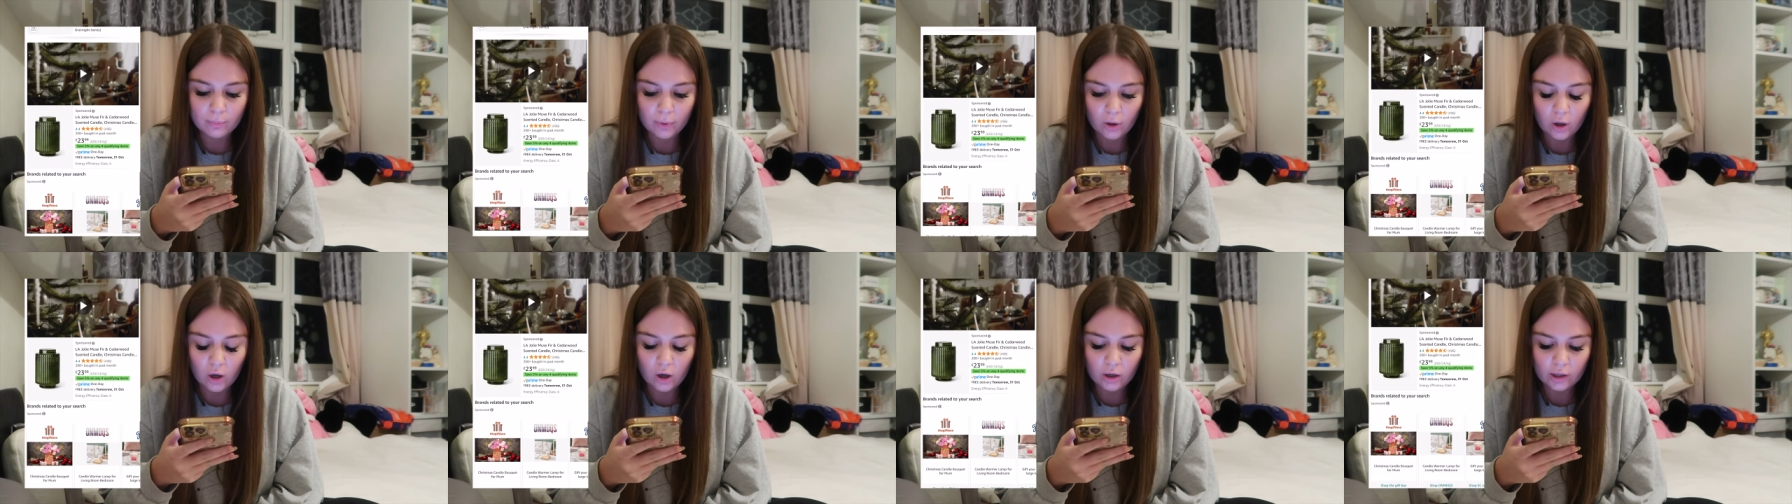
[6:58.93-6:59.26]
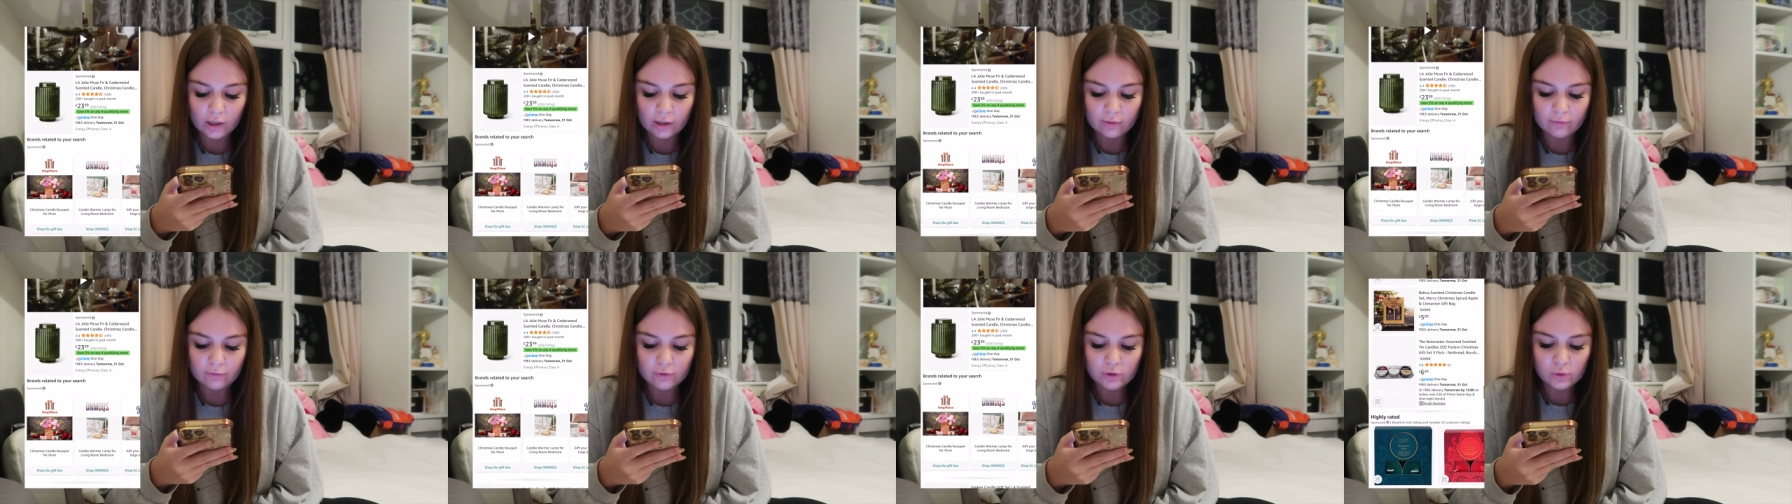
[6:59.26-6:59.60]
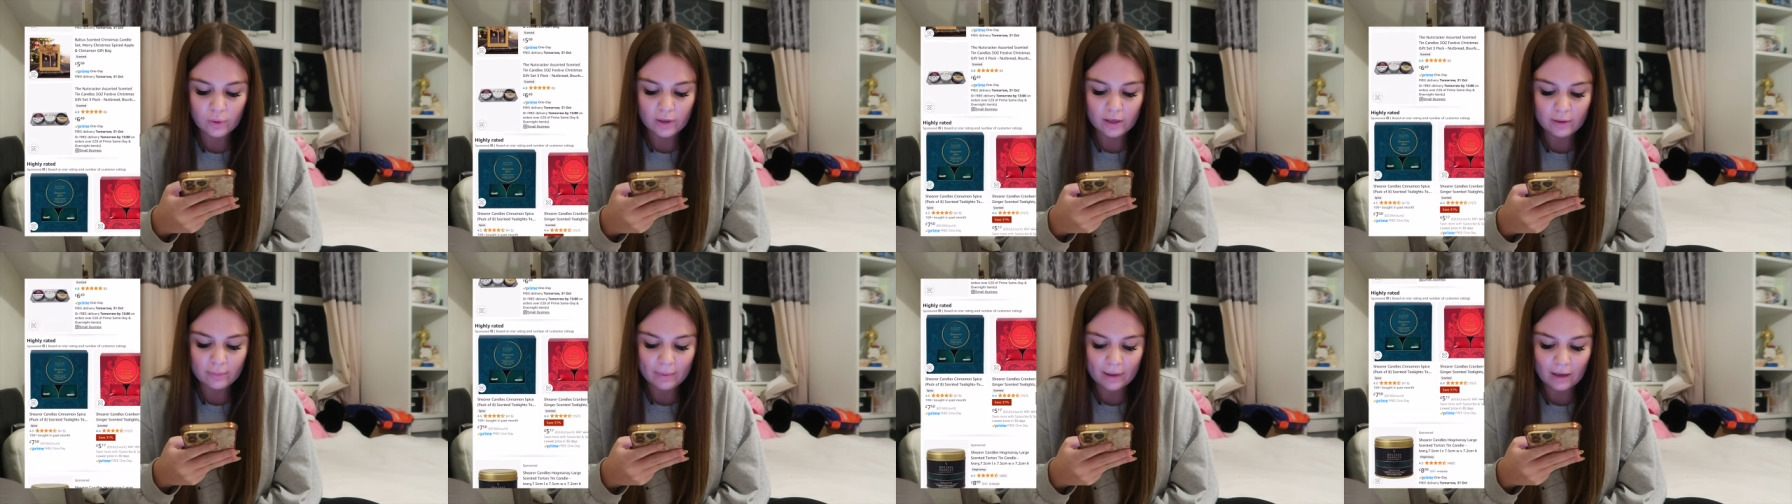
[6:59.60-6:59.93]
bargain for
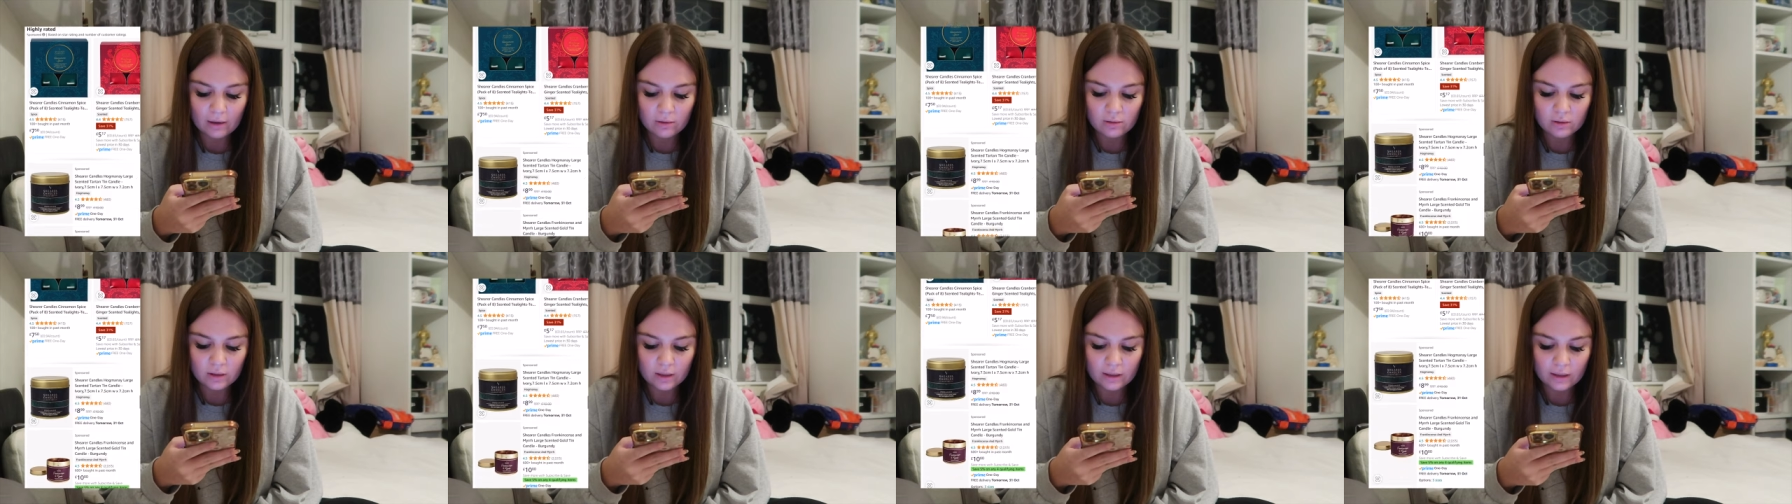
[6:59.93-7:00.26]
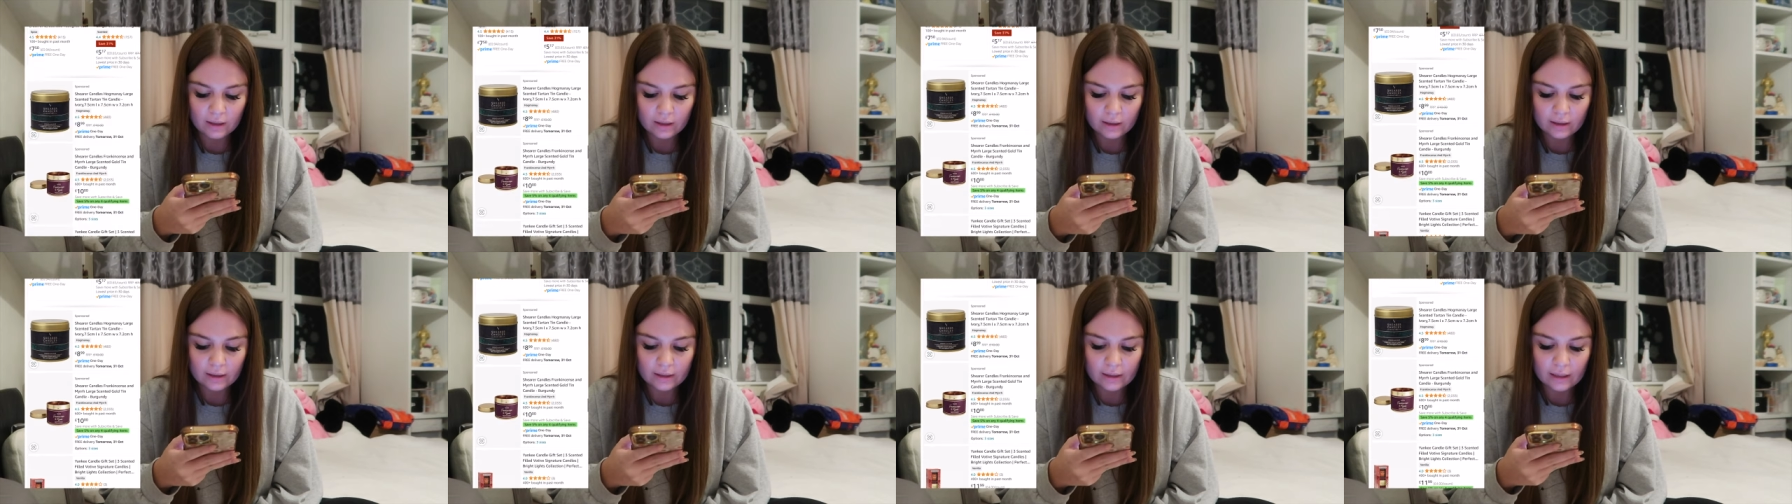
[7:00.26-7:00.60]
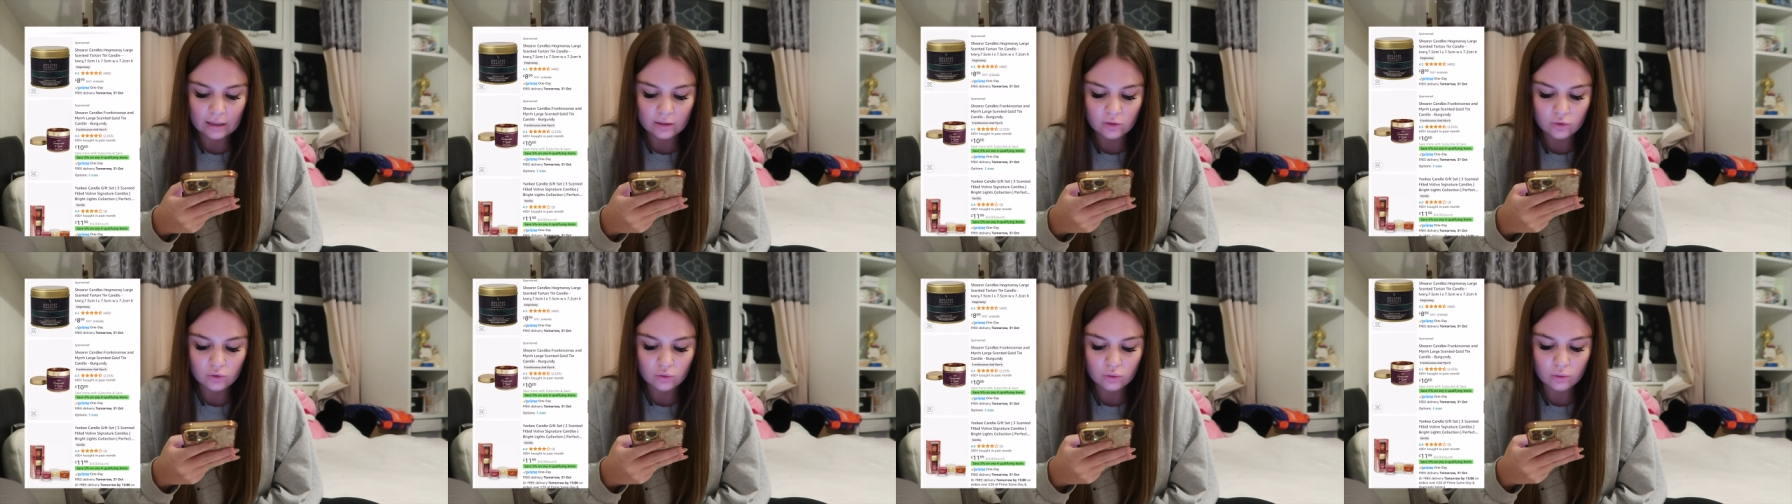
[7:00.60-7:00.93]
£20, that Yankee
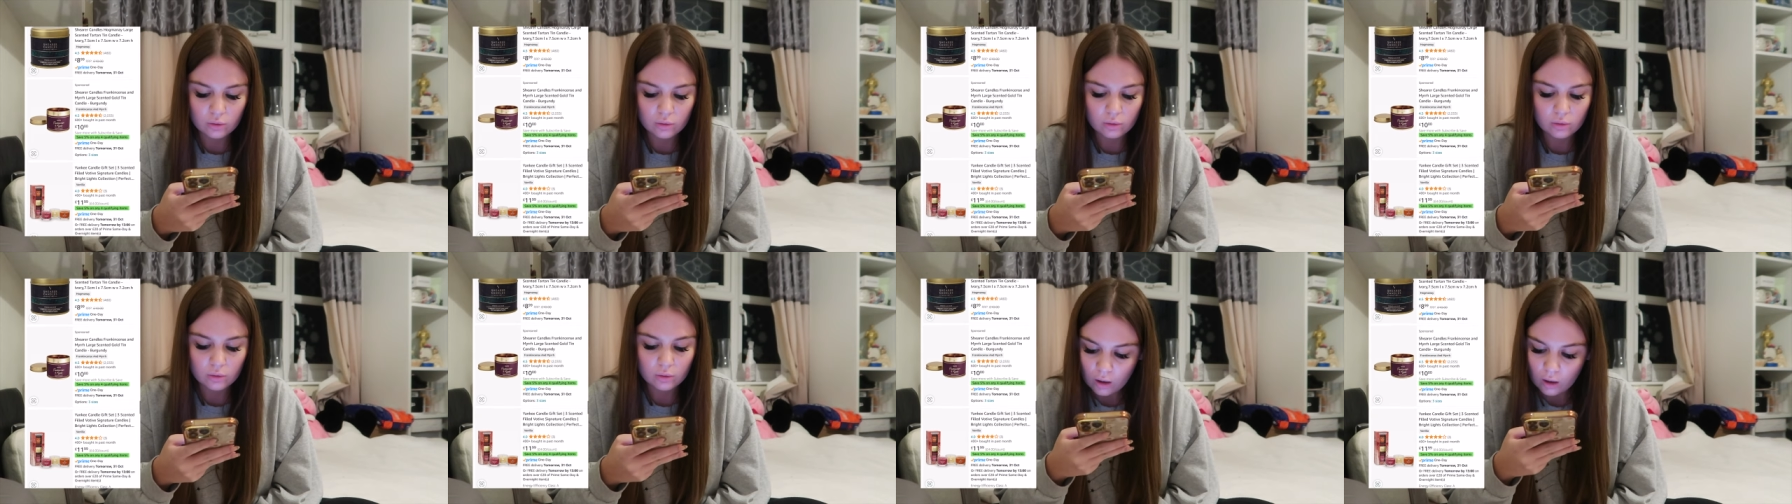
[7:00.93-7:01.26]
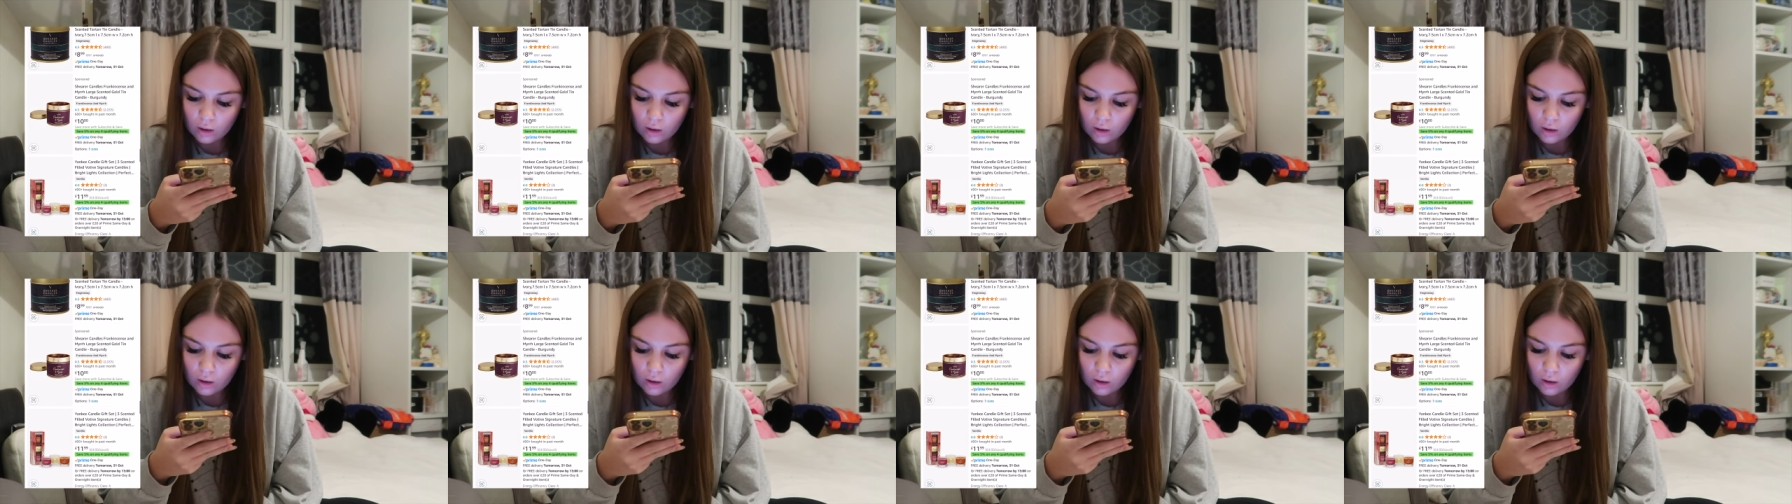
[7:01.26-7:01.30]
candle.